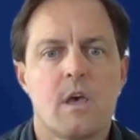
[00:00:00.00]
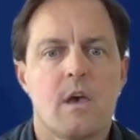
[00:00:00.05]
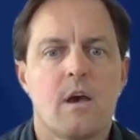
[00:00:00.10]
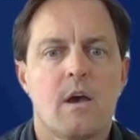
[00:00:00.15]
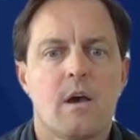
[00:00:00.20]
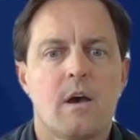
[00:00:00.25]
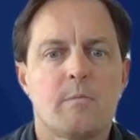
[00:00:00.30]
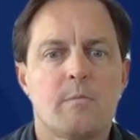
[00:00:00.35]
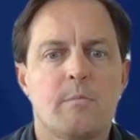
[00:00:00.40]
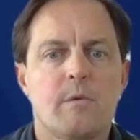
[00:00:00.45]

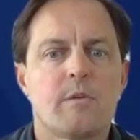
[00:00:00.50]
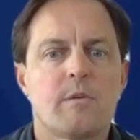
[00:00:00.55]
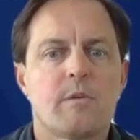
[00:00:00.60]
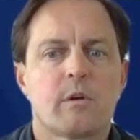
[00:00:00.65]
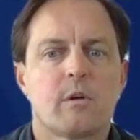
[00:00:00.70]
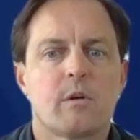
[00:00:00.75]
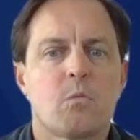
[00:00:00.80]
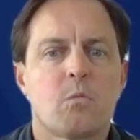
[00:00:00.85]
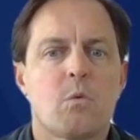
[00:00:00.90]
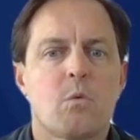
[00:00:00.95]
They're
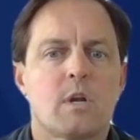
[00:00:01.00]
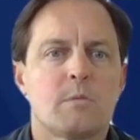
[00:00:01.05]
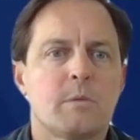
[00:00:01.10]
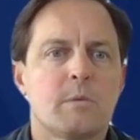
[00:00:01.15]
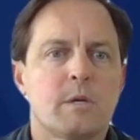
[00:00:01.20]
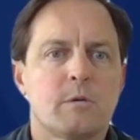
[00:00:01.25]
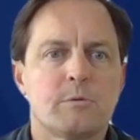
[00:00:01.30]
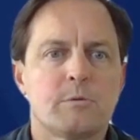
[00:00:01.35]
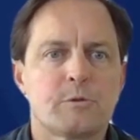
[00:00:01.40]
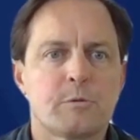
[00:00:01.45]
going to want to be
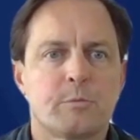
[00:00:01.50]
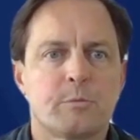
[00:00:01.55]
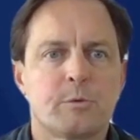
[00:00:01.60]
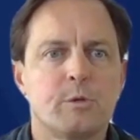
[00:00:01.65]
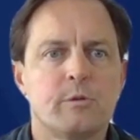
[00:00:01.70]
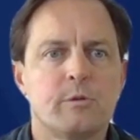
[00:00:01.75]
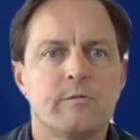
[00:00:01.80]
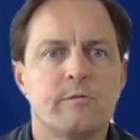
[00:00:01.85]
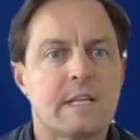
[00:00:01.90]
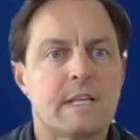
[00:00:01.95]
able to
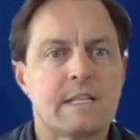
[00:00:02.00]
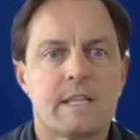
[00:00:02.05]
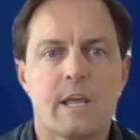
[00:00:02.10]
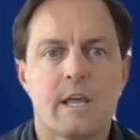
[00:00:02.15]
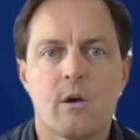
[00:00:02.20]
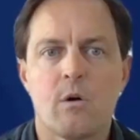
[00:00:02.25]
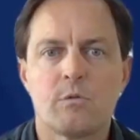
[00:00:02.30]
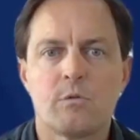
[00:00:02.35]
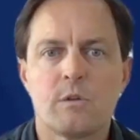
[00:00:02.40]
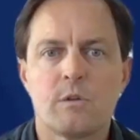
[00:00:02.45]
prove that they
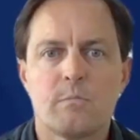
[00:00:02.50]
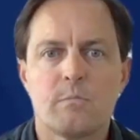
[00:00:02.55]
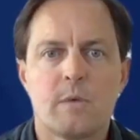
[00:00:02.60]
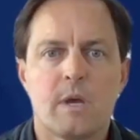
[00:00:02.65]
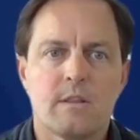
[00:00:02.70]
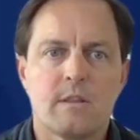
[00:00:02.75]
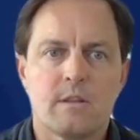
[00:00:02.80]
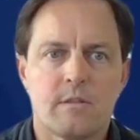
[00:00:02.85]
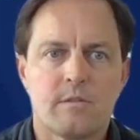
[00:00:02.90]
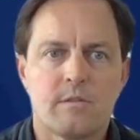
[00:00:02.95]
own them
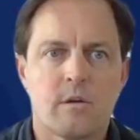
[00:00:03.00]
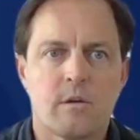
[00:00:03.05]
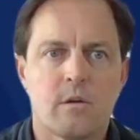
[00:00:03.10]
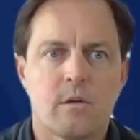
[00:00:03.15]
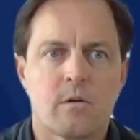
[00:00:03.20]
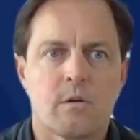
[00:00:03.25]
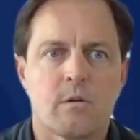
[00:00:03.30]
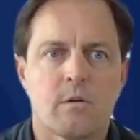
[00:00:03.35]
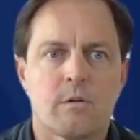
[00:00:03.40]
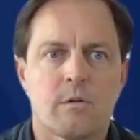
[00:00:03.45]
and that they
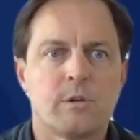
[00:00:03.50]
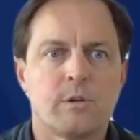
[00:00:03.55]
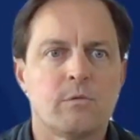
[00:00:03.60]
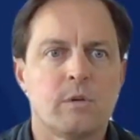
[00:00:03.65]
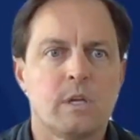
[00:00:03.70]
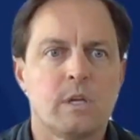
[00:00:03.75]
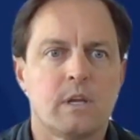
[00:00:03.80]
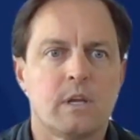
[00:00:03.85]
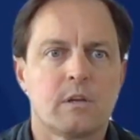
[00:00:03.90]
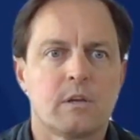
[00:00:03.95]
are
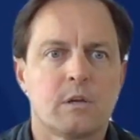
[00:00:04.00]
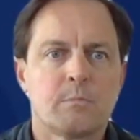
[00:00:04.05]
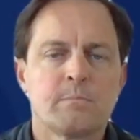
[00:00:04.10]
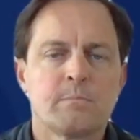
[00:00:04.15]
unique.